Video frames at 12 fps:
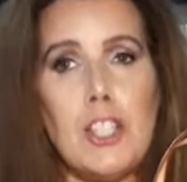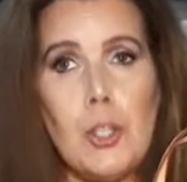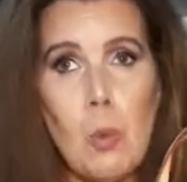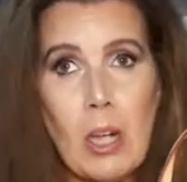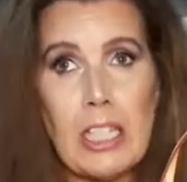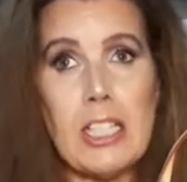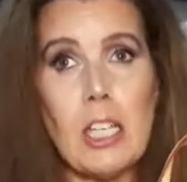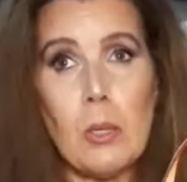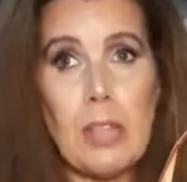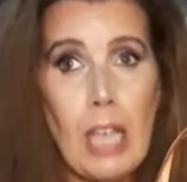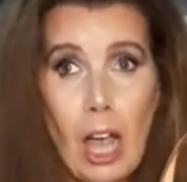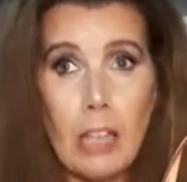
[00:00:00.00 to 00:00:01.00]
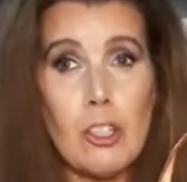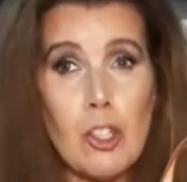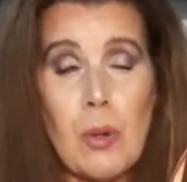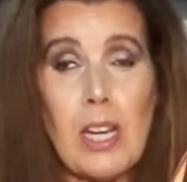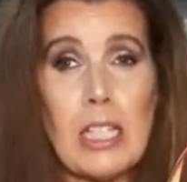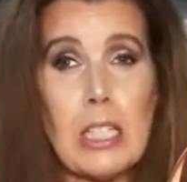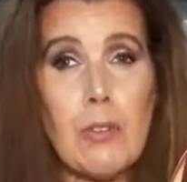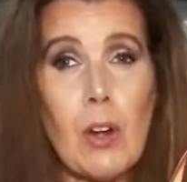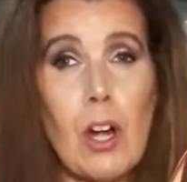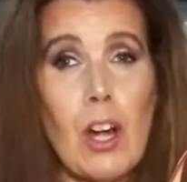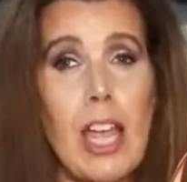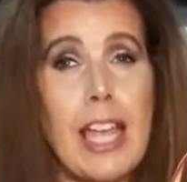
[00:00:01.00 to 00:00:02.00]
want to deal with color
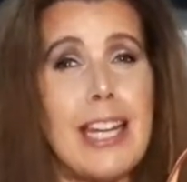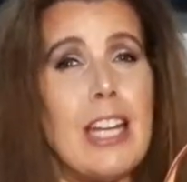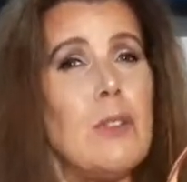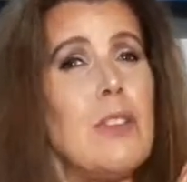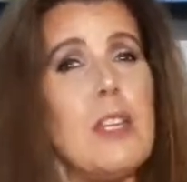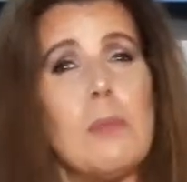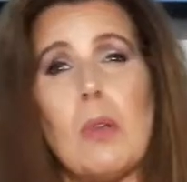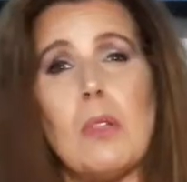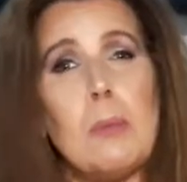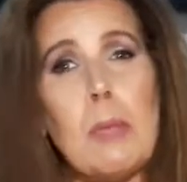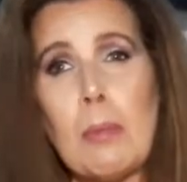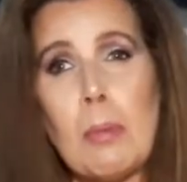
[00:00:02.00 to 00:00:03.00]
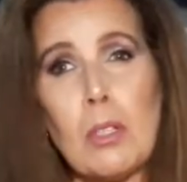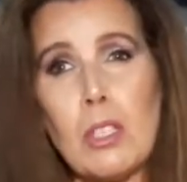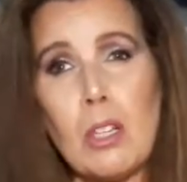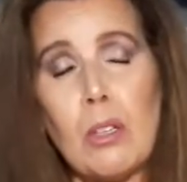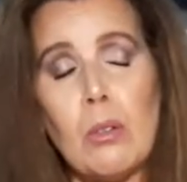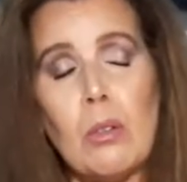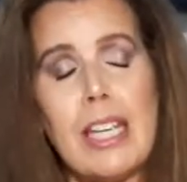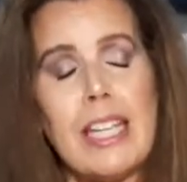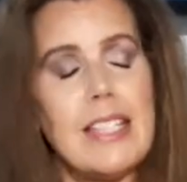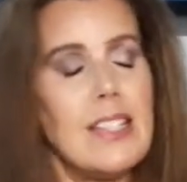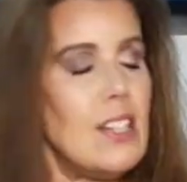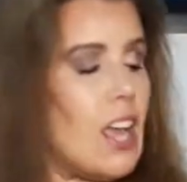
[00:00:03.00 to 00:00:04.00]
transfer, and I don't think most people do,
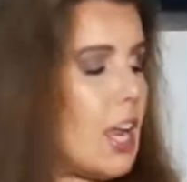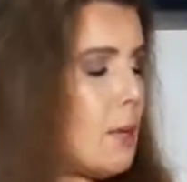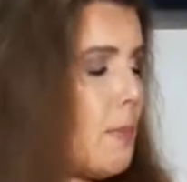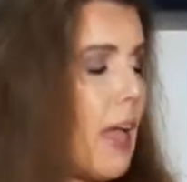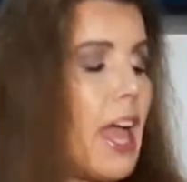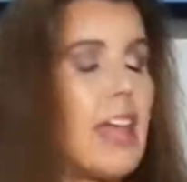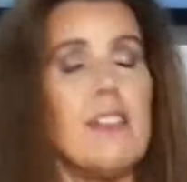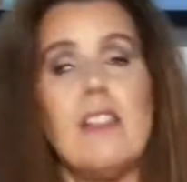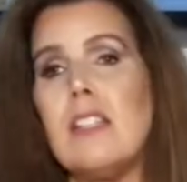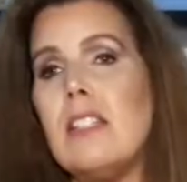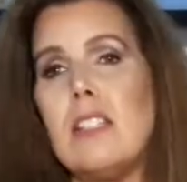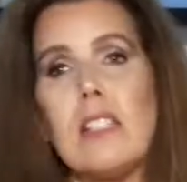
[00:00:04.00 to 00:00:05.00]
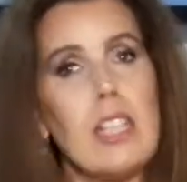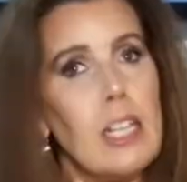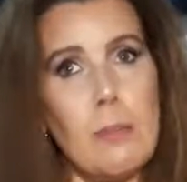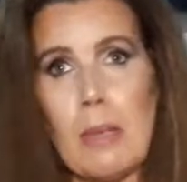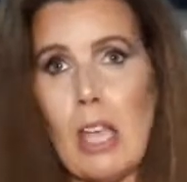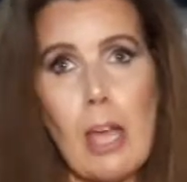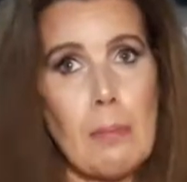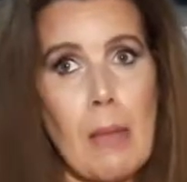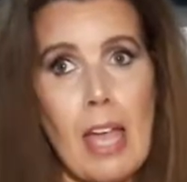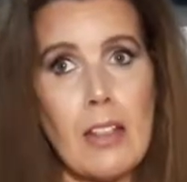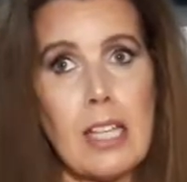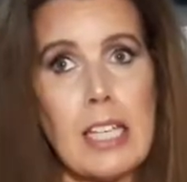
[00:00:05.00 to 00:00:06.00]
it's not a bag that's going to be on
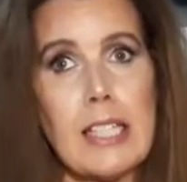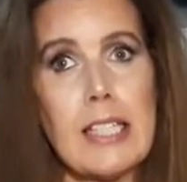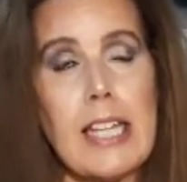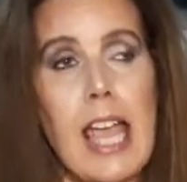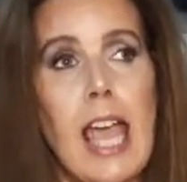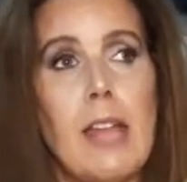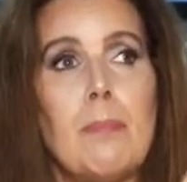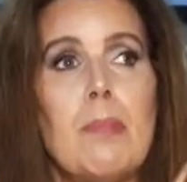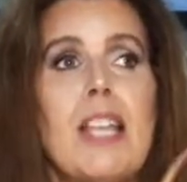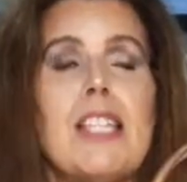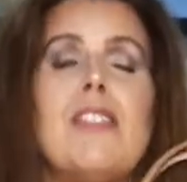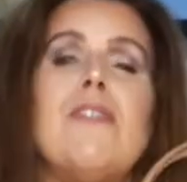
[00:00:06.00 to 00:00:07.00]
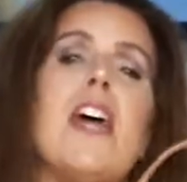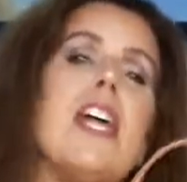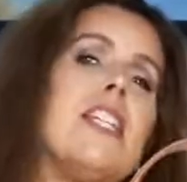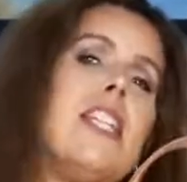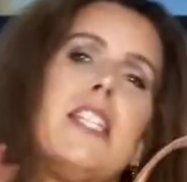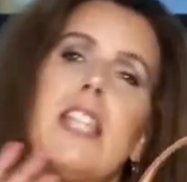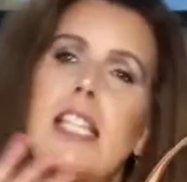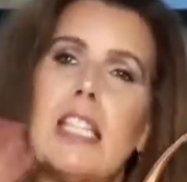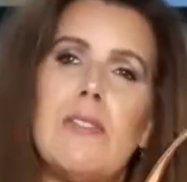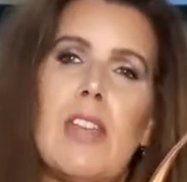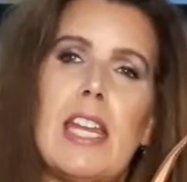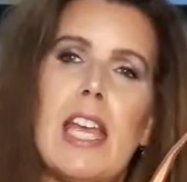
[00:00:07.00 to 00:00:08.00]
my list. And plus the fact it
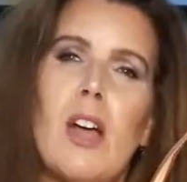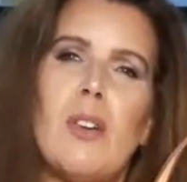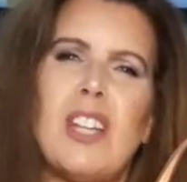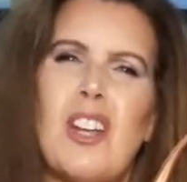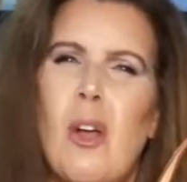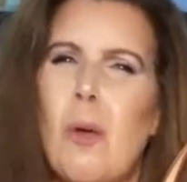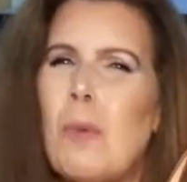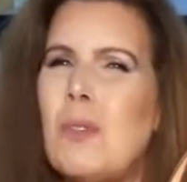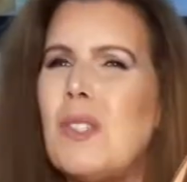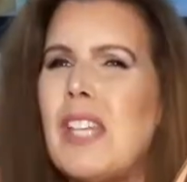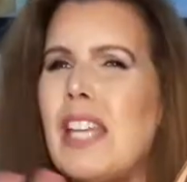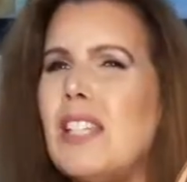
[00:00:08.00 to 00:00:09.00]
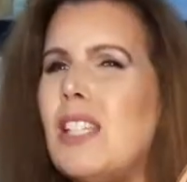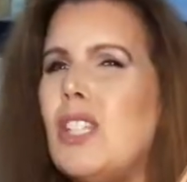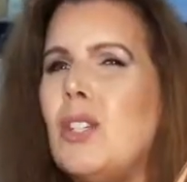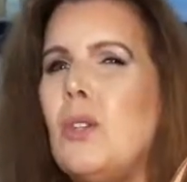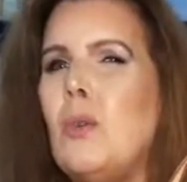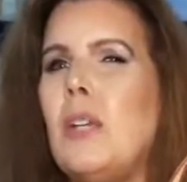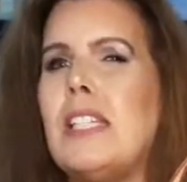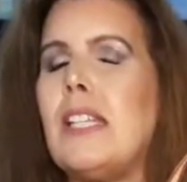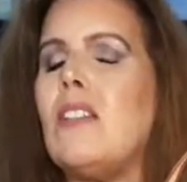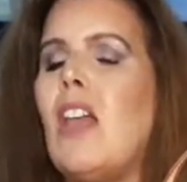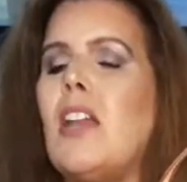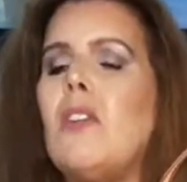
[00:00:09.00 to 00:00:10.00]
does fade out and it almost gets to, it's
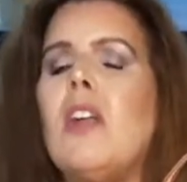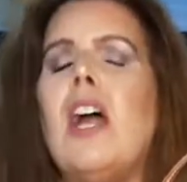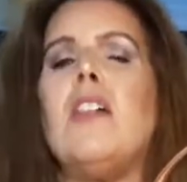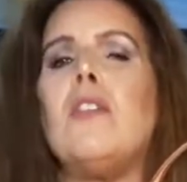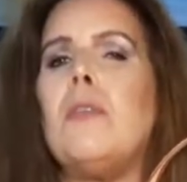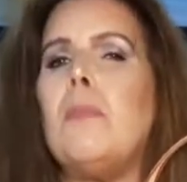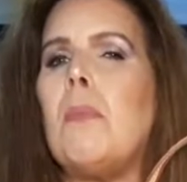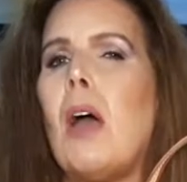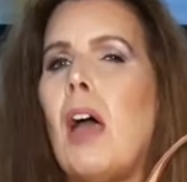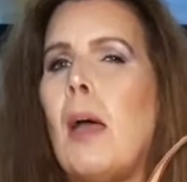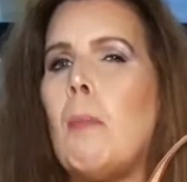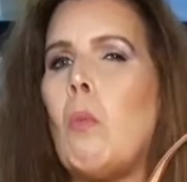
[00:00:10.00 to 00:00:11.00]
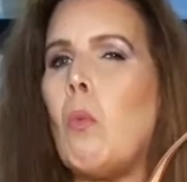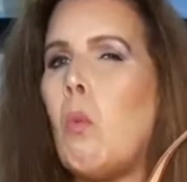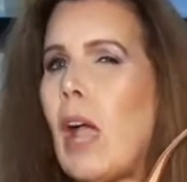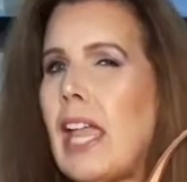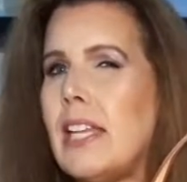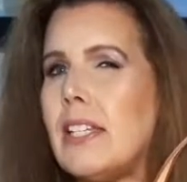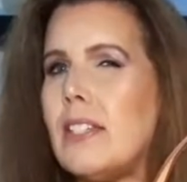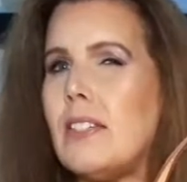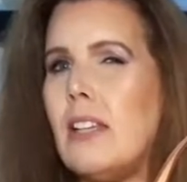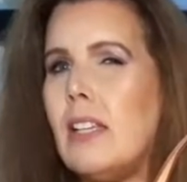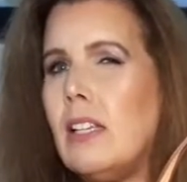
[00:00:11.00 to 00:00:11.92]
a lighter color white